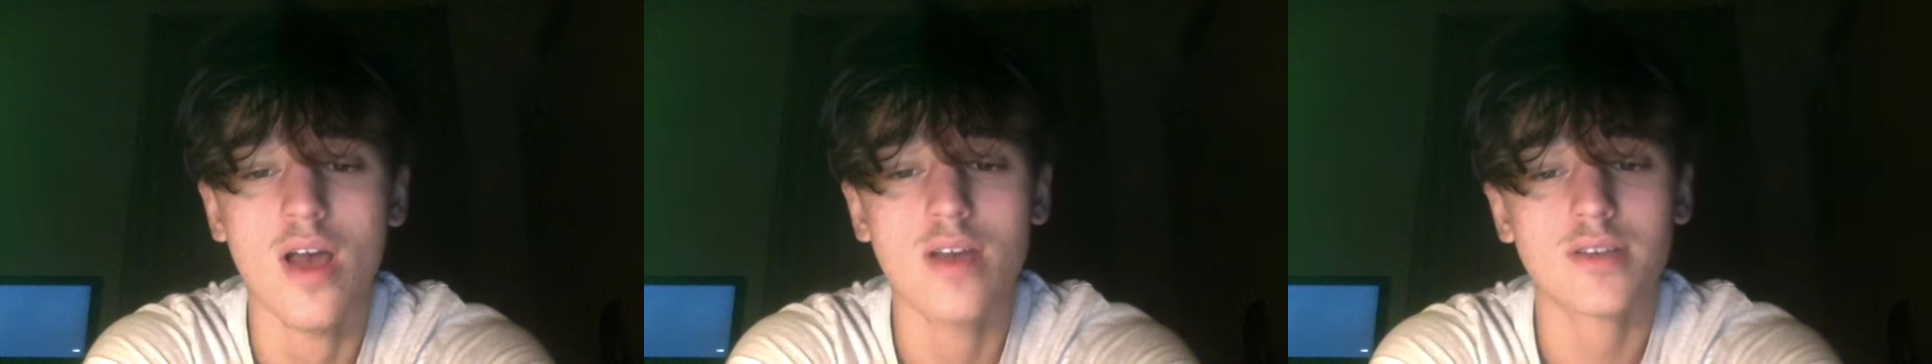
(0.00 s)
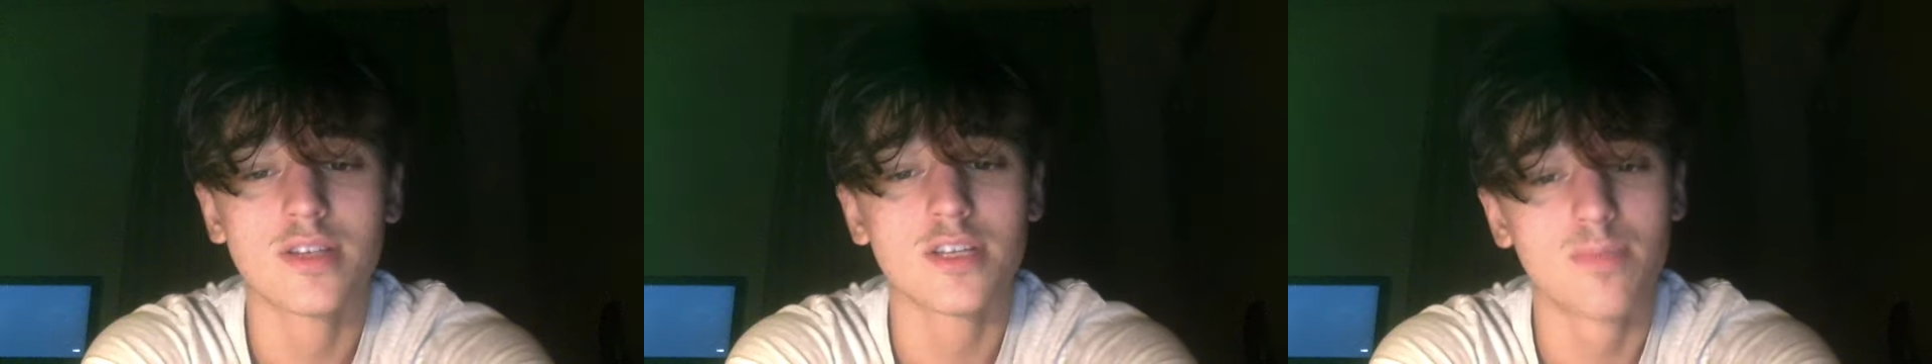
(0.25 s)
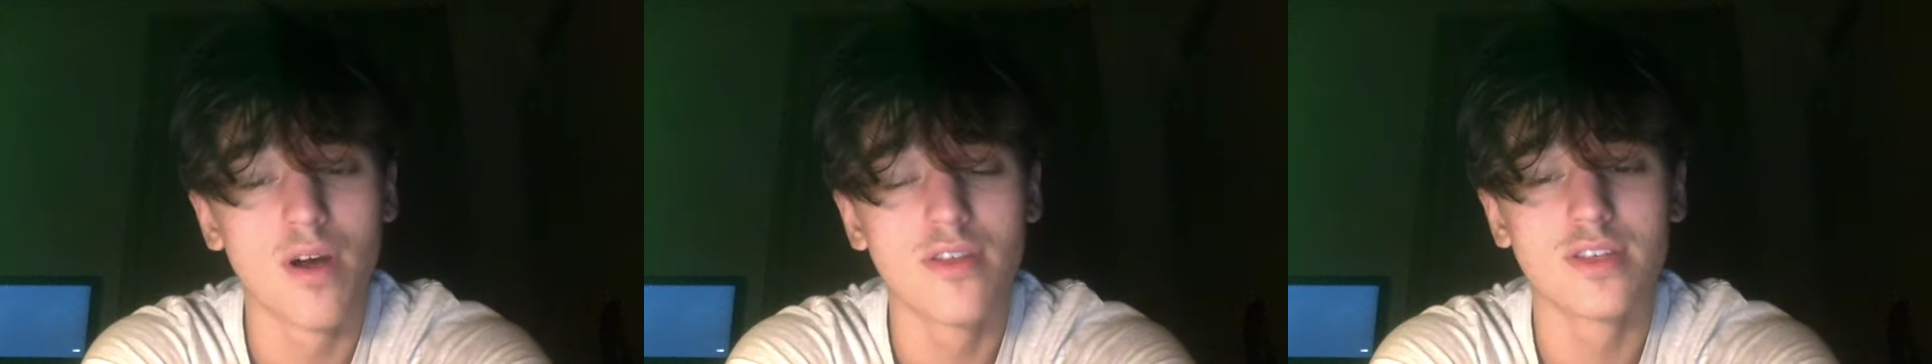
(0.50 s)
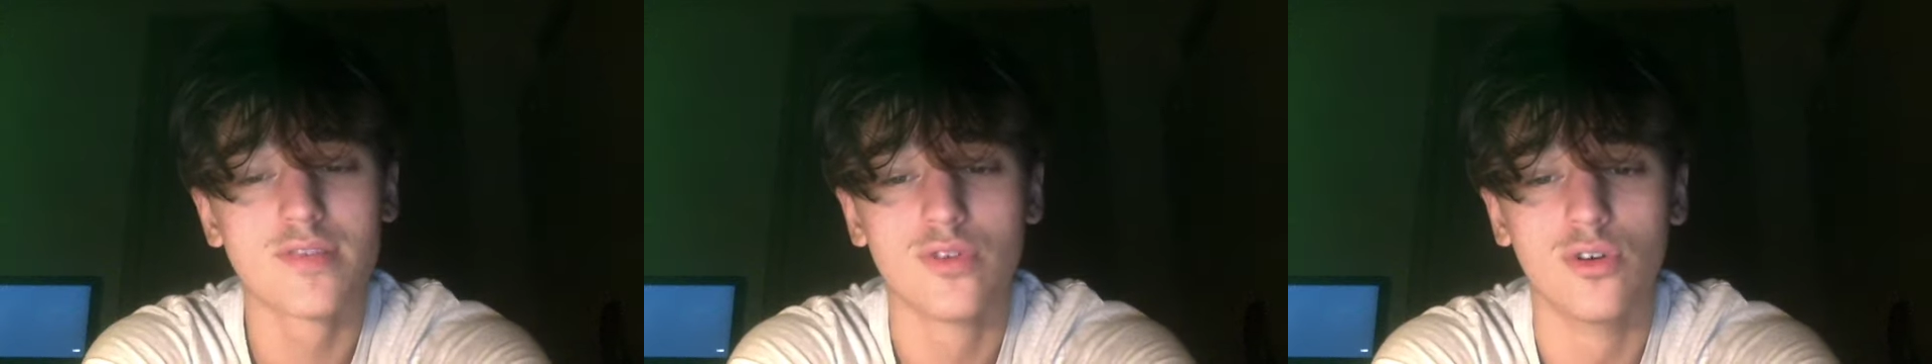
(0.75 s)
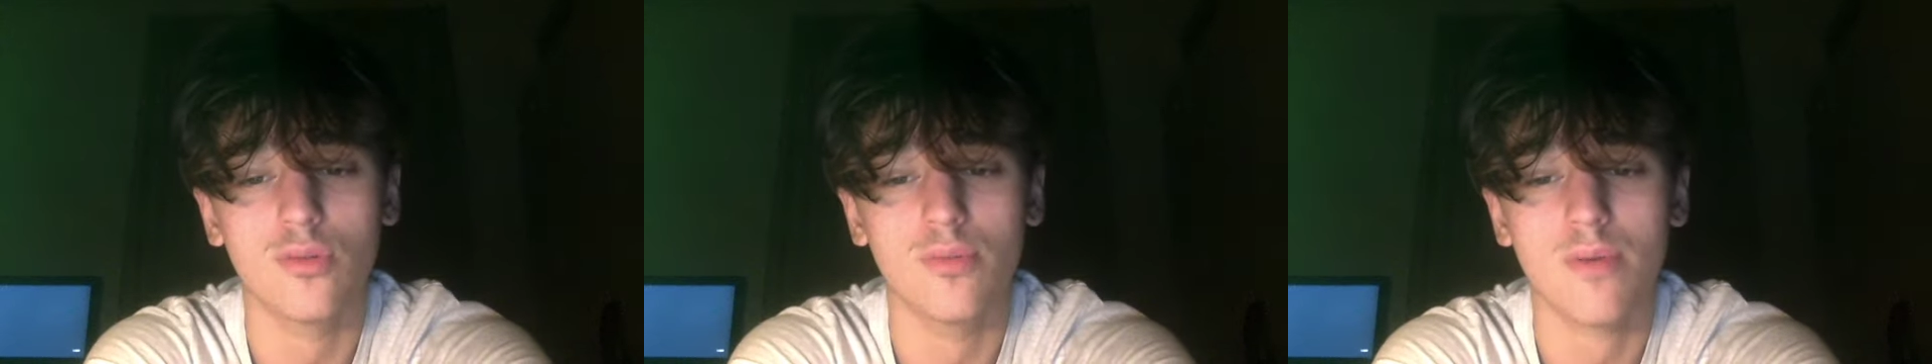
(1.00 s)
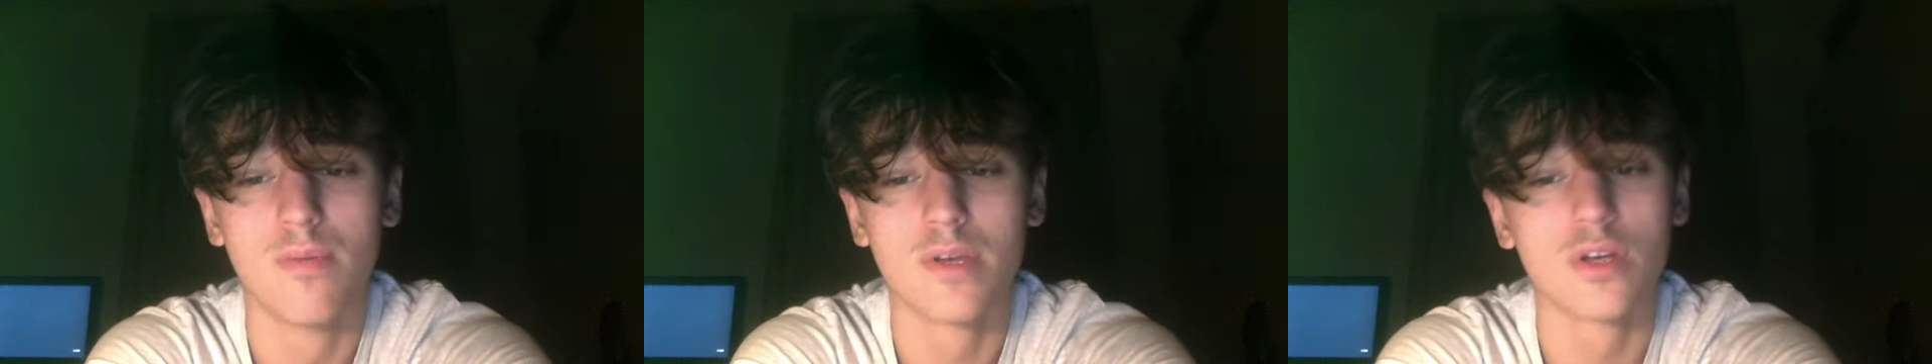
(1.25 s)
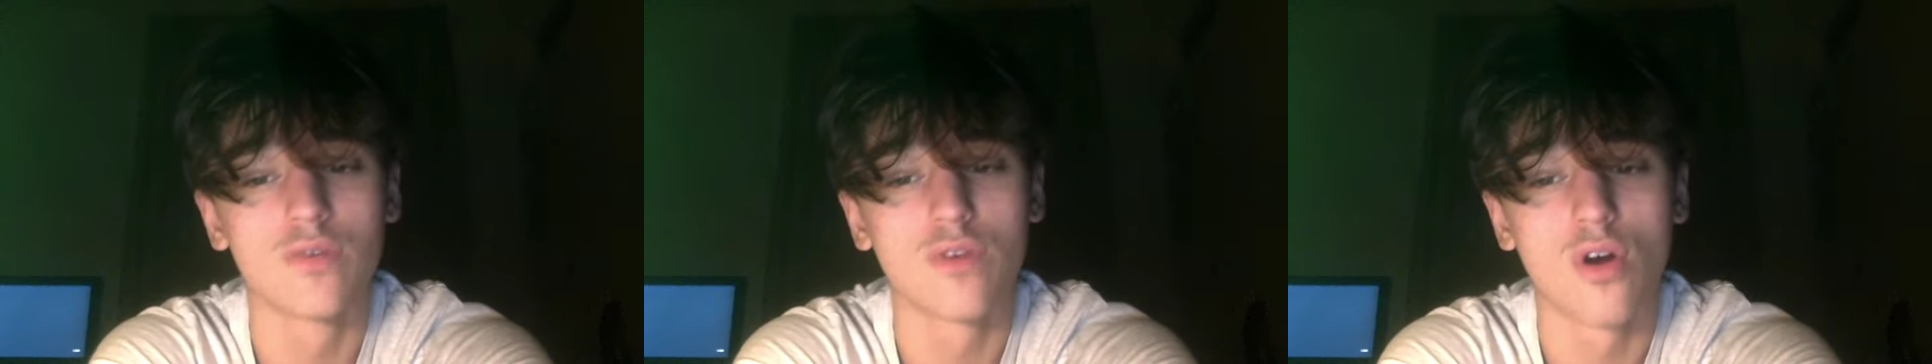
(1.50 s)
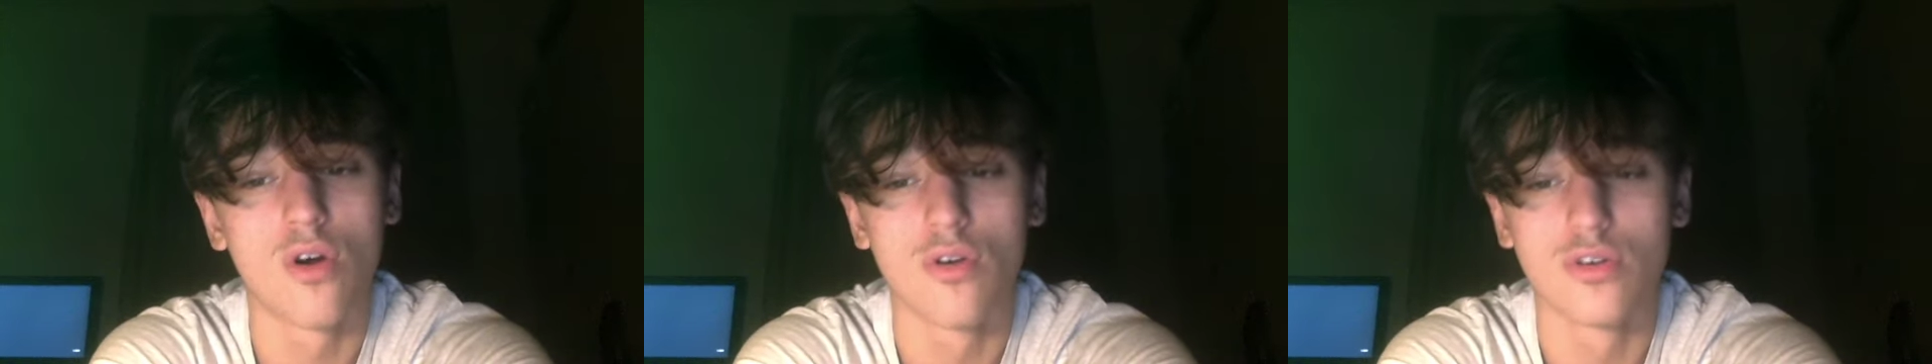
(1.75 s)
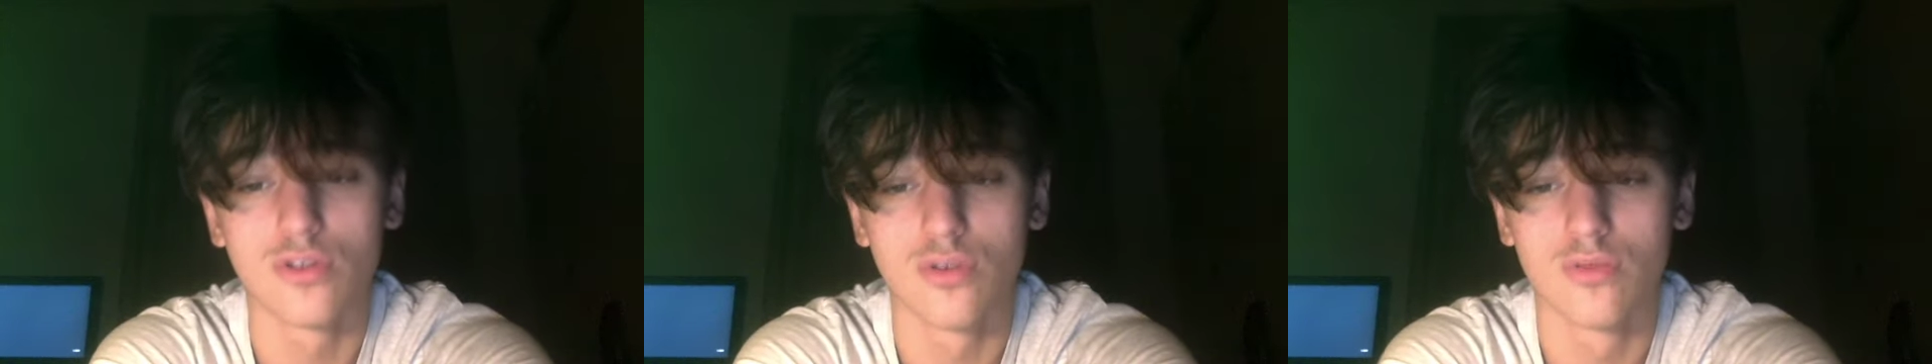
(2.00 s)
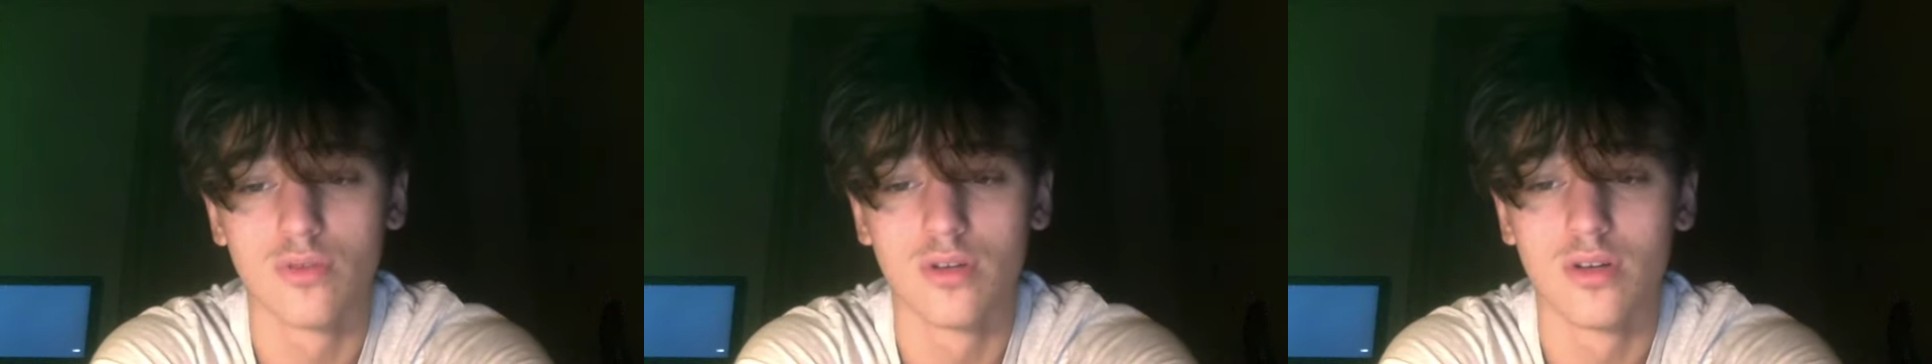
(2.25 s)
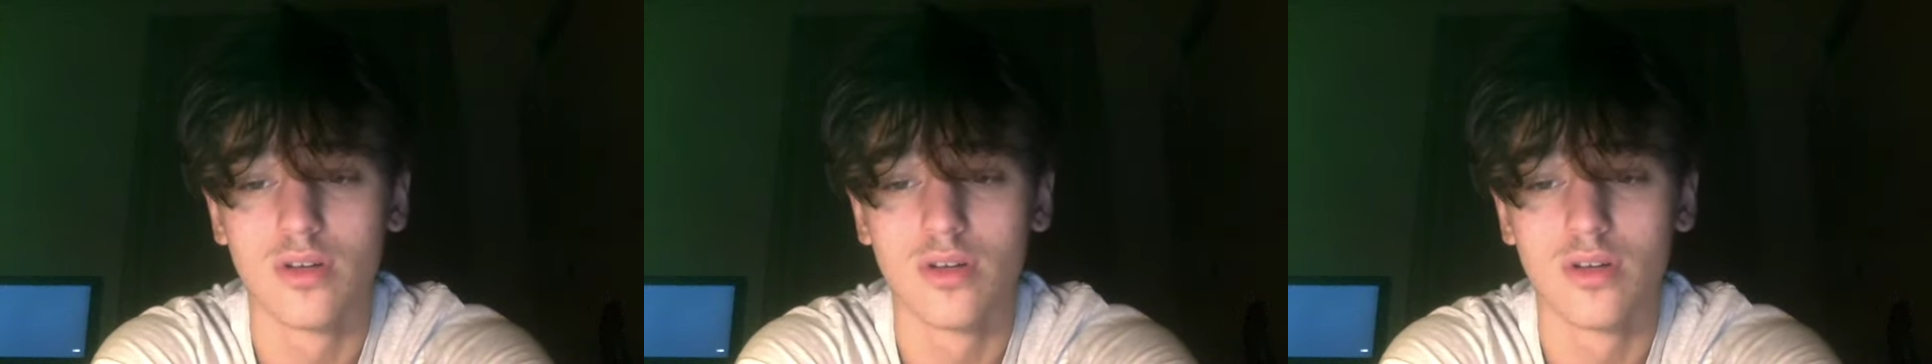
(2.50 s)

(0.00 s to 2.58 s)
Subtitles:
Despite this film being of the horror genre,